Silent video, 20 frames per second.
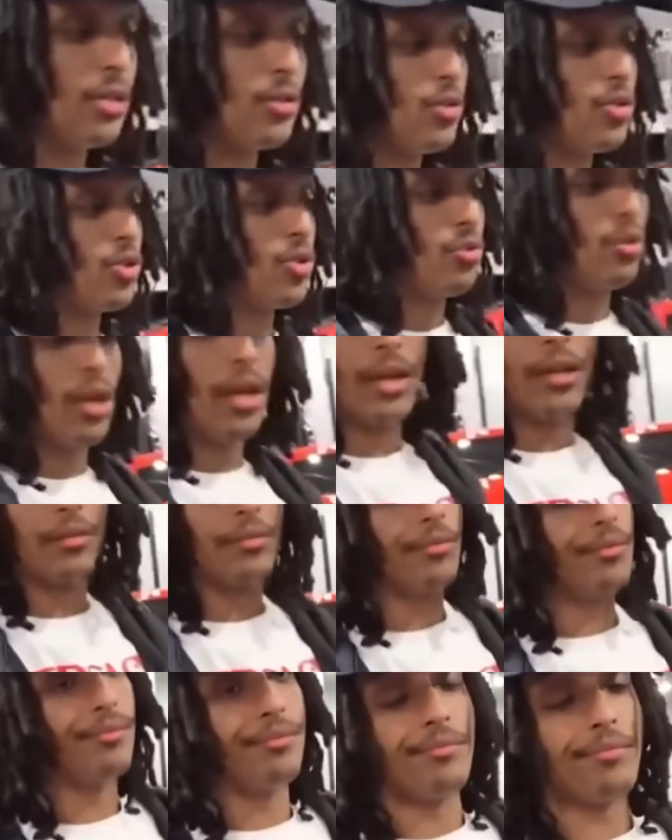with you, like,
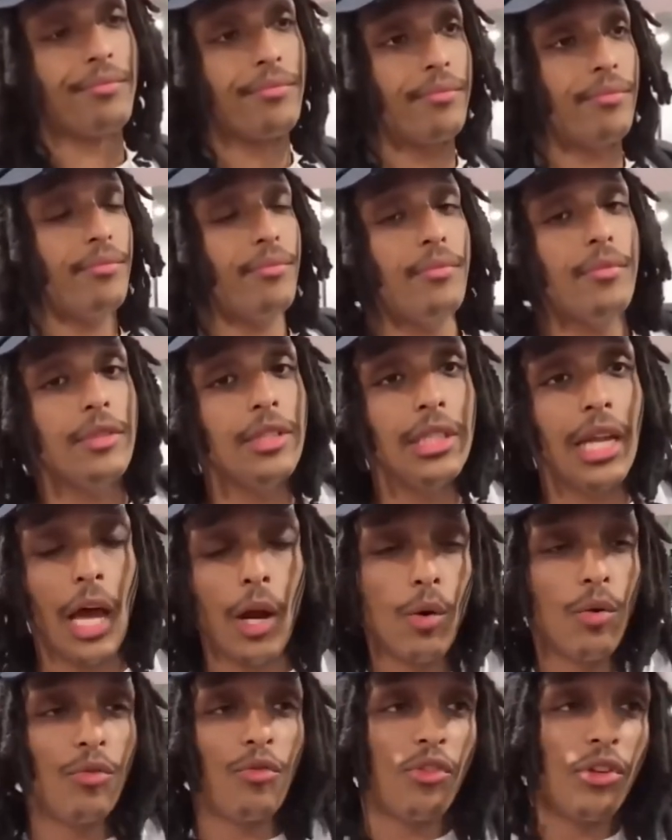I
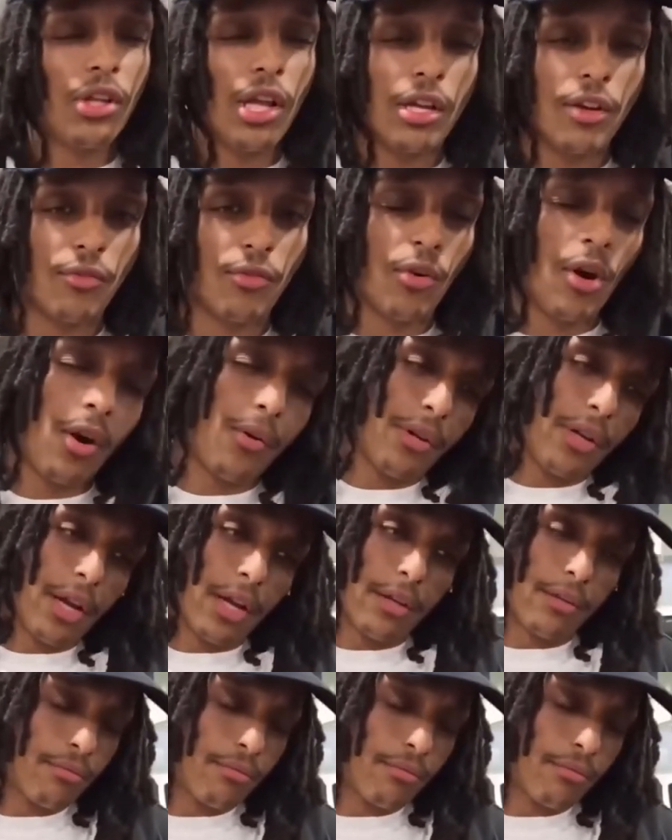don't feel like a Ferrari guy.